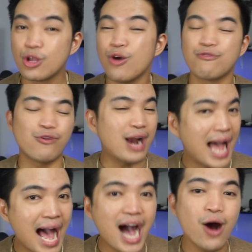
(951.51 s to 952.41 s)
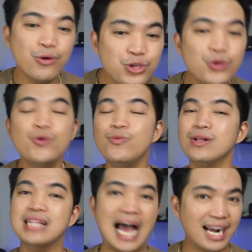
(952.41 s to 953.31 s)
for how you will
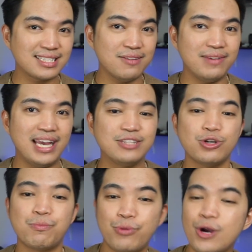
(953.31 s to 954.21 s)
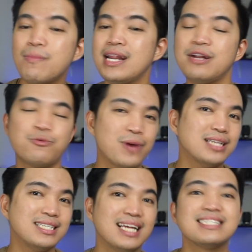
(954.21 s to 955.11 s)
activate your permanent
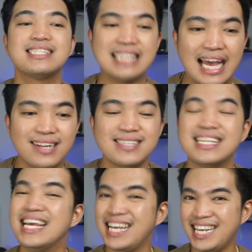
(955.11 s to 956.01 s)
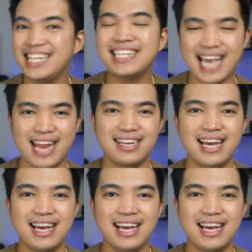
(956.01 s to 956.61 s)
resident status in Canada.